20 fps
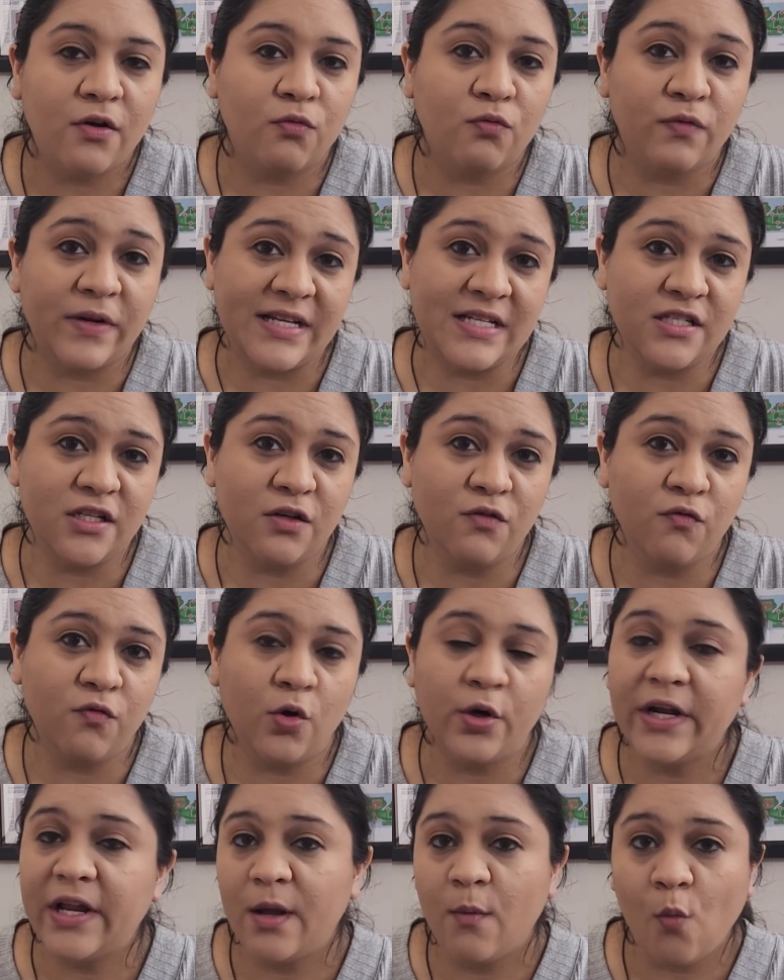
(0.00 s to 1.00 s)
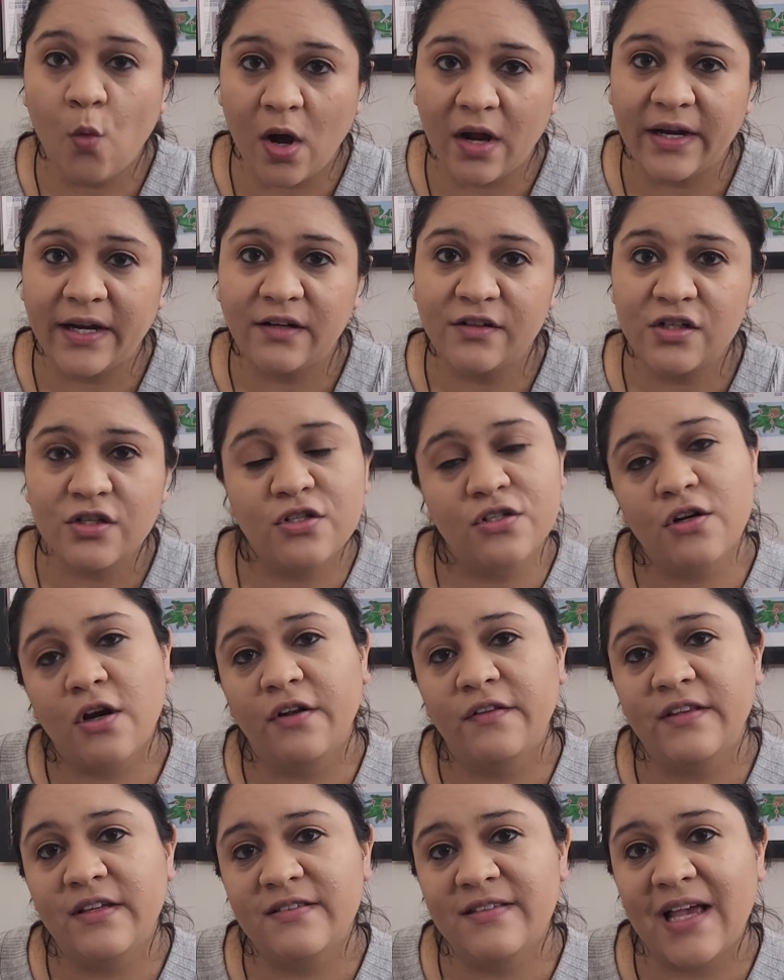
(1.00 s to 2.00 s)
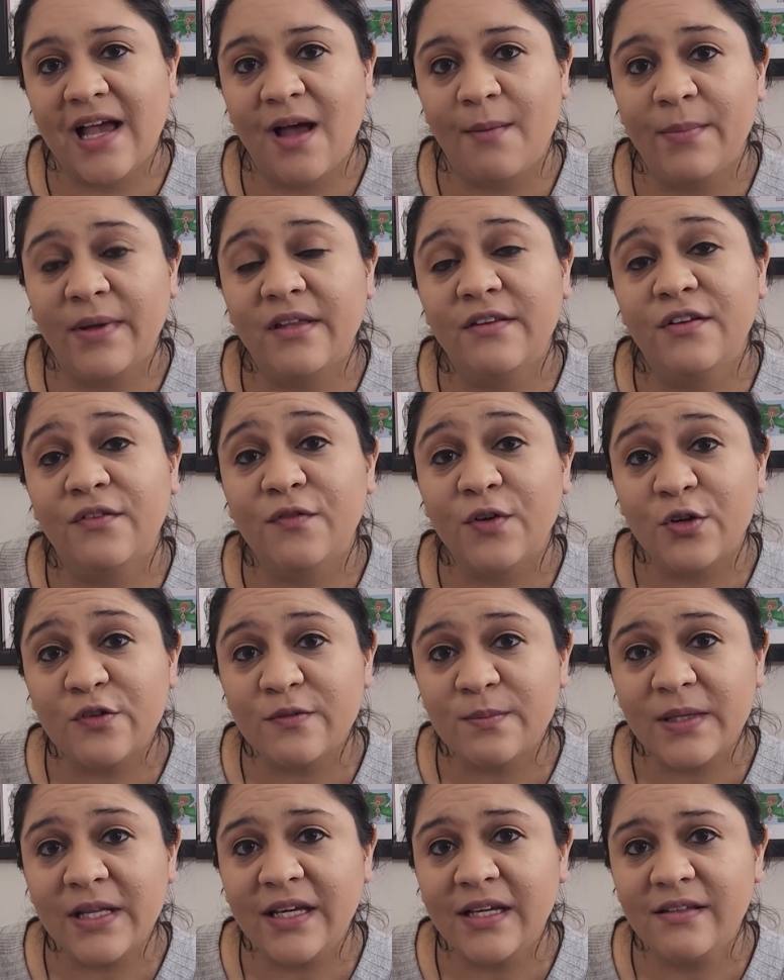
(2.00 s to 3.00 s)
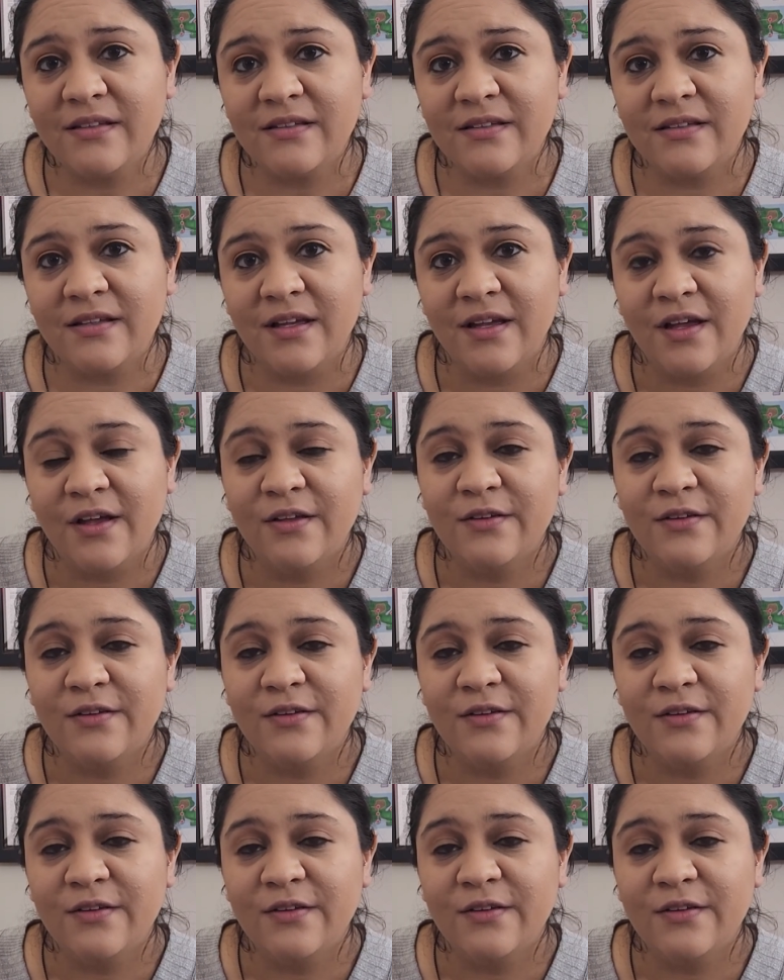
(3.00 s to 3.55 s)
the reason for him wanting to start this app in the first place.